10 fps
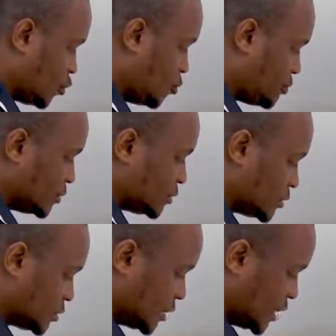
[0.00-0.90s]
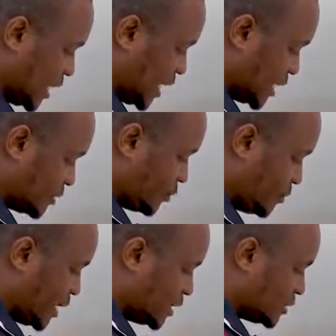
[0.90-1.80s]
open and
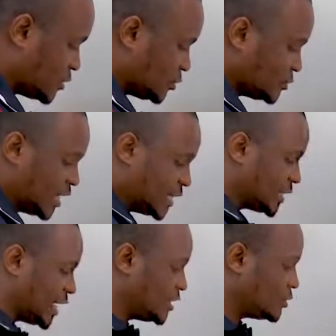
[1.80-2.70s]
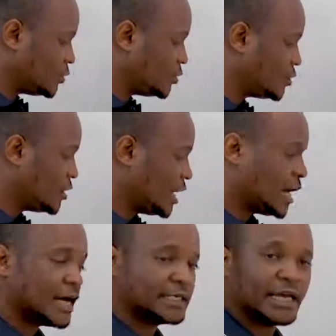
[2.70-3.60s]
normally closed. That's NO
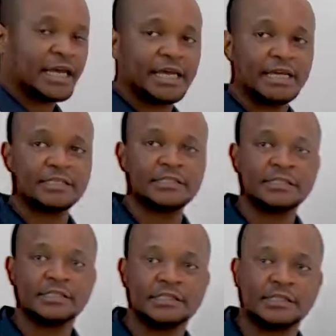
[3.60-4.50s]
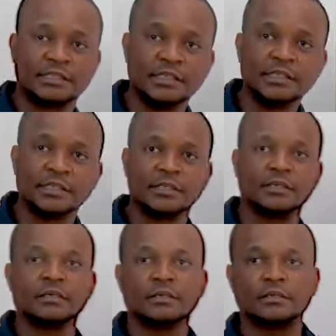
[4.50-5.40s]
and NC.
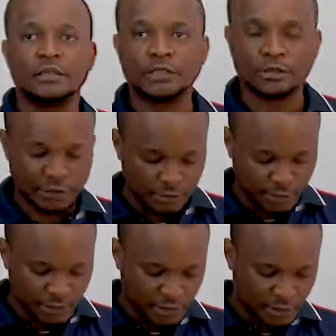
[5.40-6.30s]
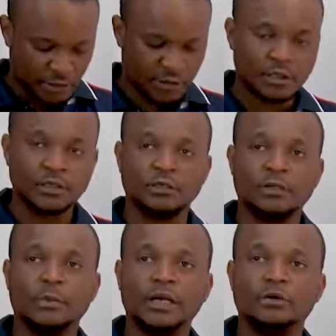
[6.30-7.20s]
That's what it means.
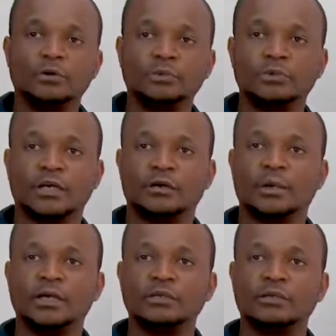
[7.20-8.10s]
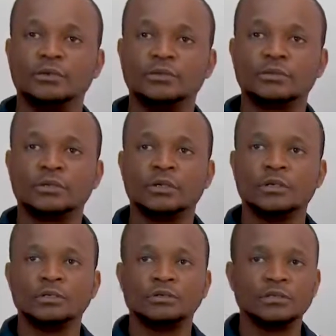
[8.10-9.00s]
Normally open and normally closed.
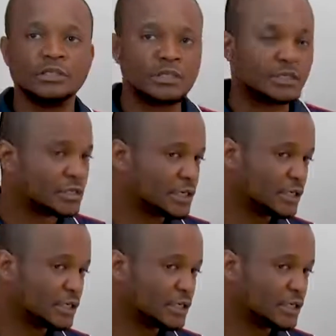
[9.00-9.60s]
So this is the